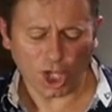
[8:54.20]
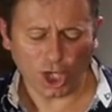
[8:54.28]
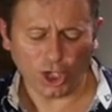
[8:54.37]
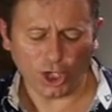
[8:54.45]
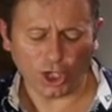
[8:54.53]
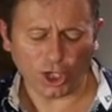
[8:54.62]

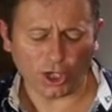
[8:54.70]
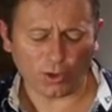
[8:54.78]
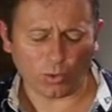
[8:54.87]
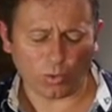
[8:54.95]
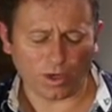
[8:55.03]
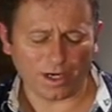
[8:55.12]
Her
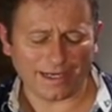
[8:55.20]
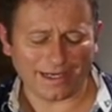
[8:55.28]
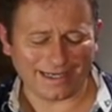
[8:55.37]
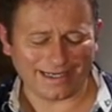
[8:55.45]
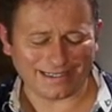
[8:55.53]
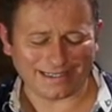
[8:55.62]

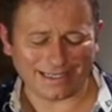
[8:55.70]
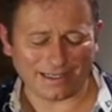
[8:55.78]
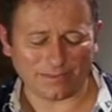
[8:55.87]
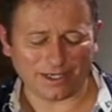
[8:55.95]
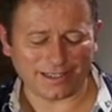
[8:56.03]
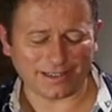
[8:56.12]
wine is
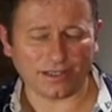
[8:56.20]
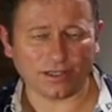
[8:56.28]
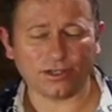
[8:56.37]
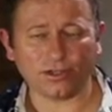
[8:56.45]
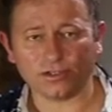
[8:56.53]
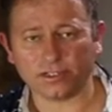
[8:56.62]
celebrated
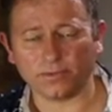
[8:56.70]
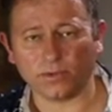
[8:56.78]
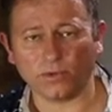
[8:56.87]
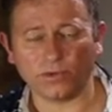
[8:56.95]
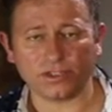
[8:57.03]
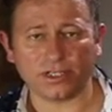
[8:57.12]
across the
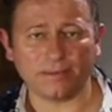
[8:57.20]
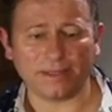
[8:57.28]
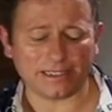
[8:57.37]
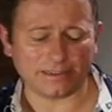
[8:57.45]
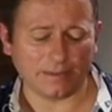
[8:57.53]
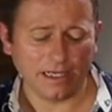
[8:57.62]
board. She
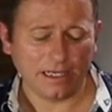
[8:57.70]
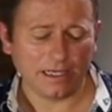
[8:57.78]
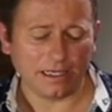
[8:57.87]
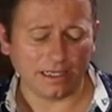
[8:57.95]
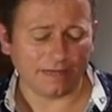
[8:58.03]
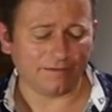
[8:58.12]
makes some
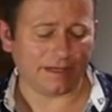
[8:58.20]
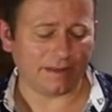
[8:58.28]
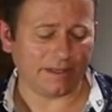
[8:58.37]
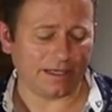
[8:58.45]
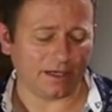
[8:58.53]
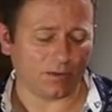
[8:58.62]
lovely
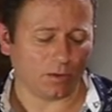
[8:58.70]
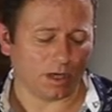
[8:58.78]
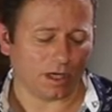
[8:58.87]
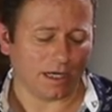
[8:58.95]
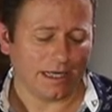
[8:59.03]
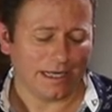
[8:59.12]
Pinot
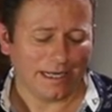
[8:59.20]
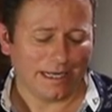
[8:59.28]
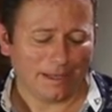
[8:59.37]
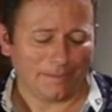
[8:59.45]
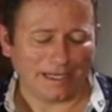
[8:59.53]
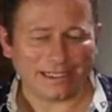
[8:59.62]
Noir,
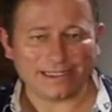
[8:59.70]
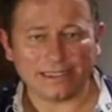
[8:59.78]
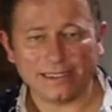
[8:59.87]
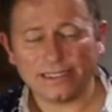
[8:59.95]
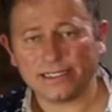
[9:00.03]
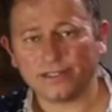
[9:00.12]
but it's
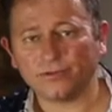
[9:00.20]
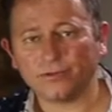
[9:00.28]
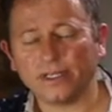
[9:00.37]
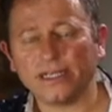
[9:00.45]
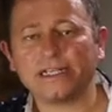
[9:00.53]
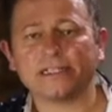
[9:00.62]
this that
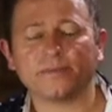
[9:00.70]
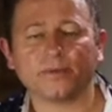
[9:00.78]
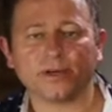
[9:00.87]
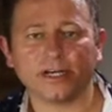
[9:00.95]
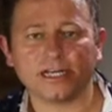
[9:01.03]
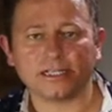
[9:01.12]
really
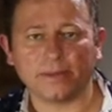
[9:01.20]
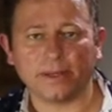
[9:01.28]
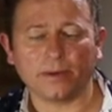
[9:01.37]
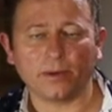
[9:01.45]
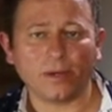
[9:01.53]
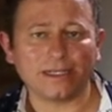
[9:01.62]
surprised me
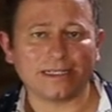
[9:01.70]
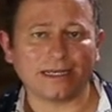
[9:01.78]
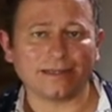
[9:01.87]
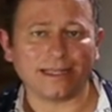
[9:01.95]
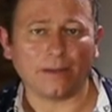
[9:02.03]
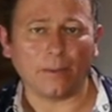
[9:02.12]
when I went out there.